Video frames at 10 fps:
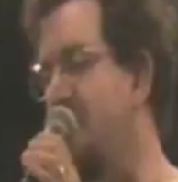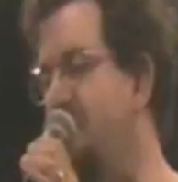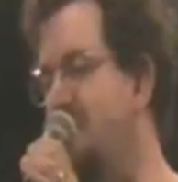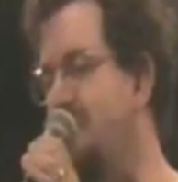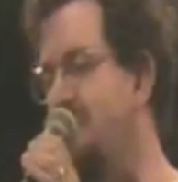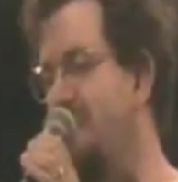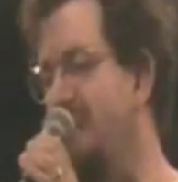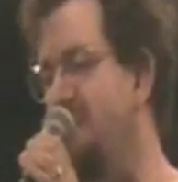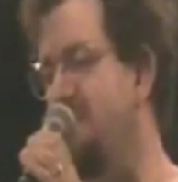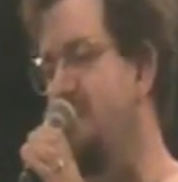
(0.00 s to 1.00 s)
Hempstead
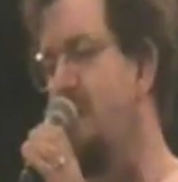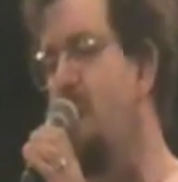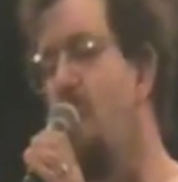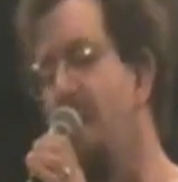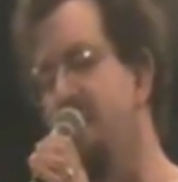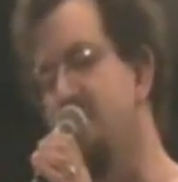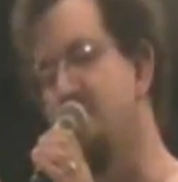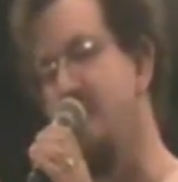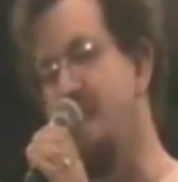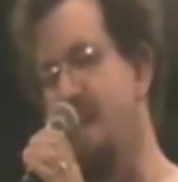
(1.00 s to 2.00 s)
Plains, why are you
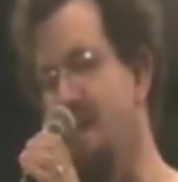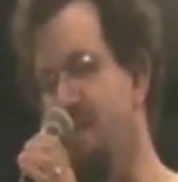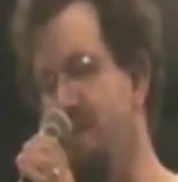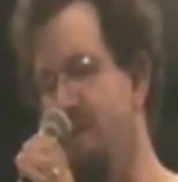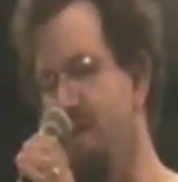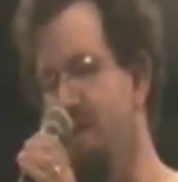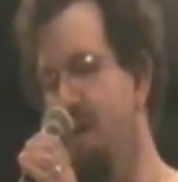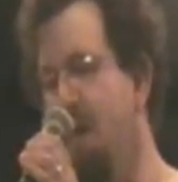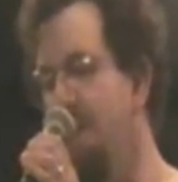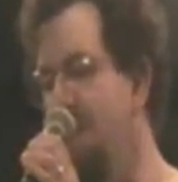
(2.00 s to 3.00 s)
standing out there?
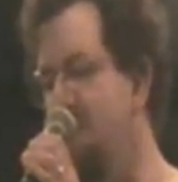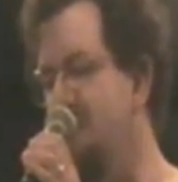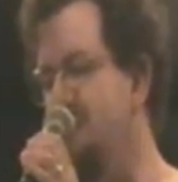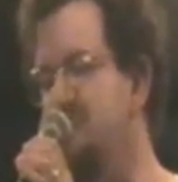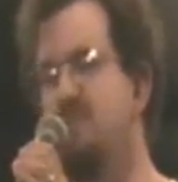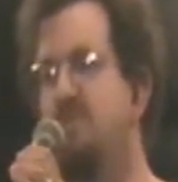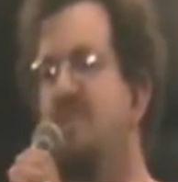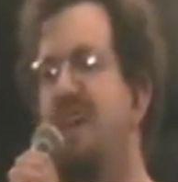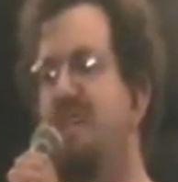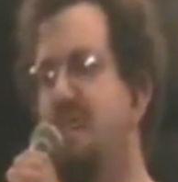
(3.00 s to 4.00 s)
Politicians
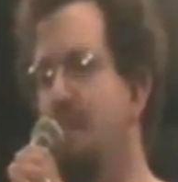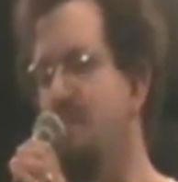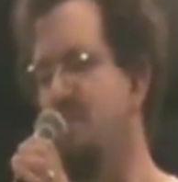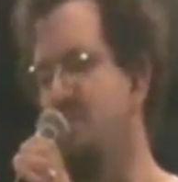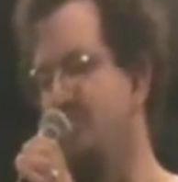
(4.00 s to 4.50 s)
rejected him as